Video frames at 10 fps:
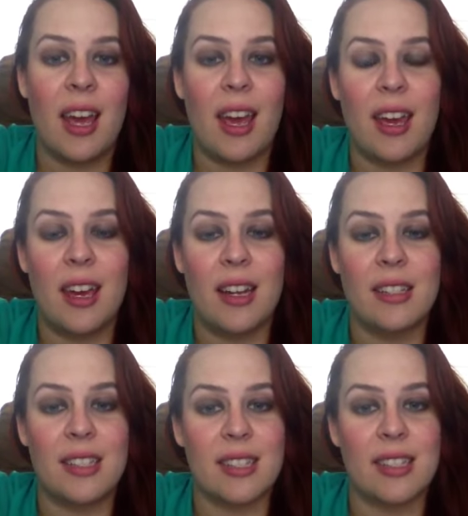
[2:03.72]
in a
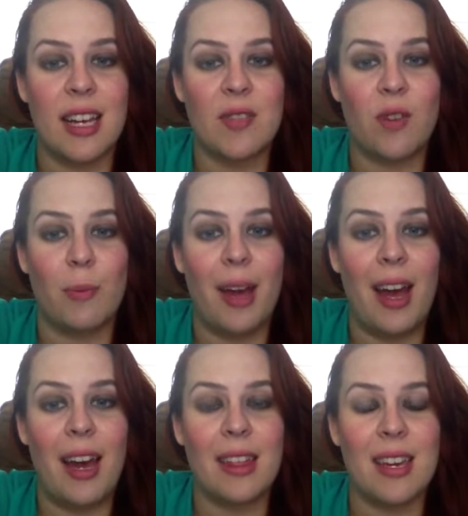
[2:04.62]
successful
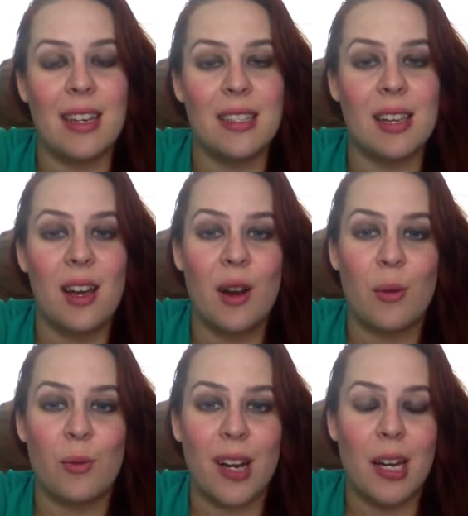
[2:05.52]
path is
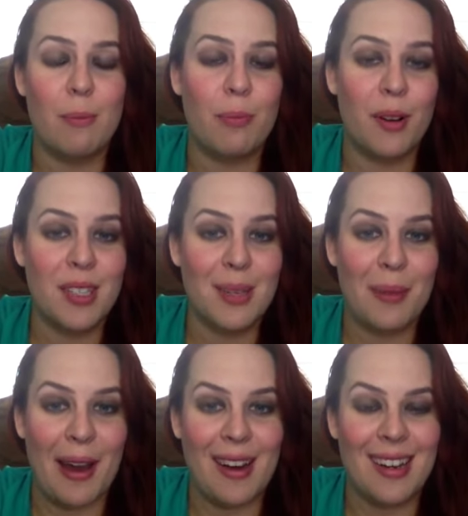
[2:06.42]
read books
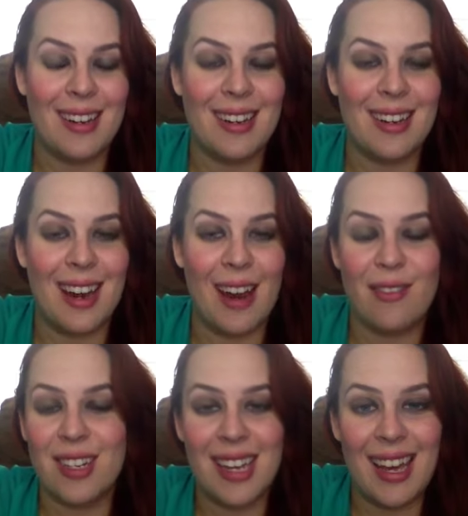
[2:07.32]
about it
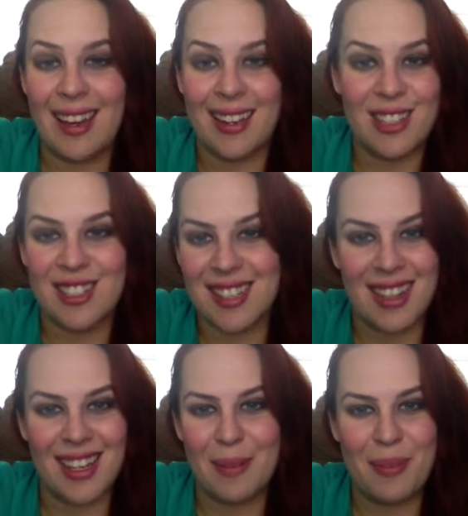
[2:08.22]
every day, just a
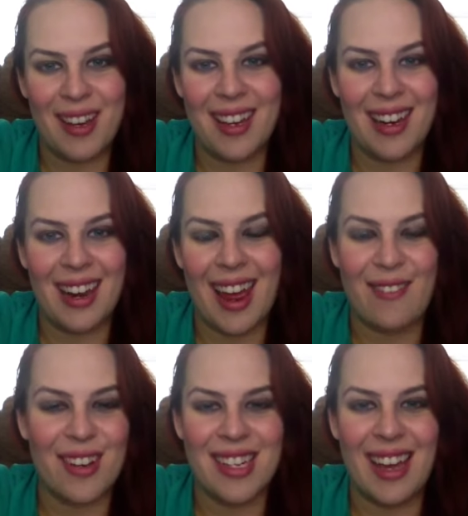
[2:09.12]
little bit
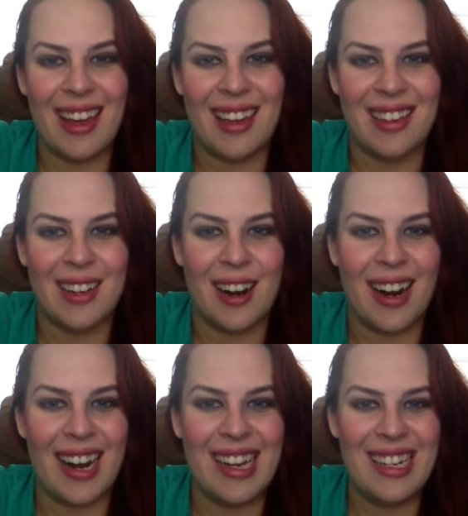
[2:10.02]
every day, all
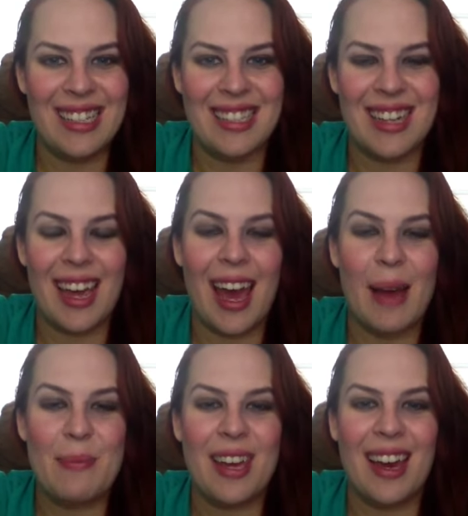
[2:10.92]
right? Stay
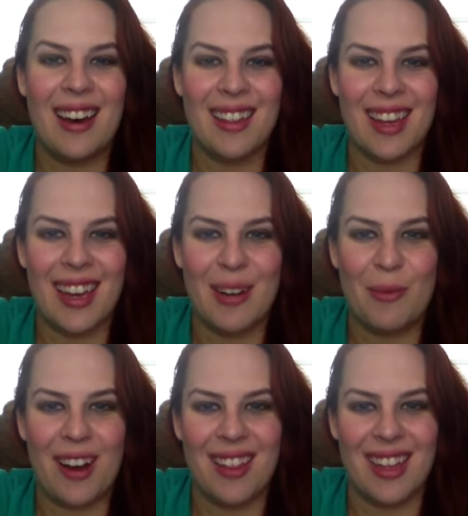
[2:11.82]
happy, healthy, and
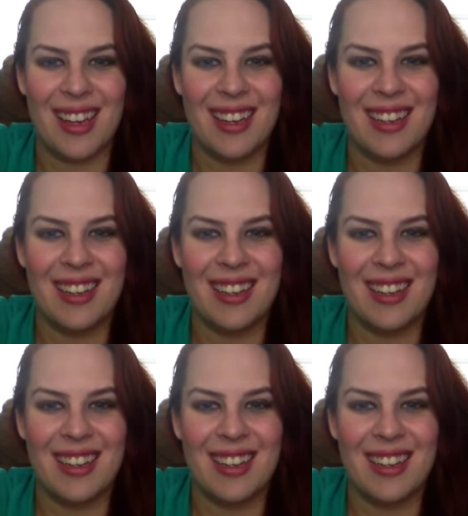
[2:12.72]
wealthy.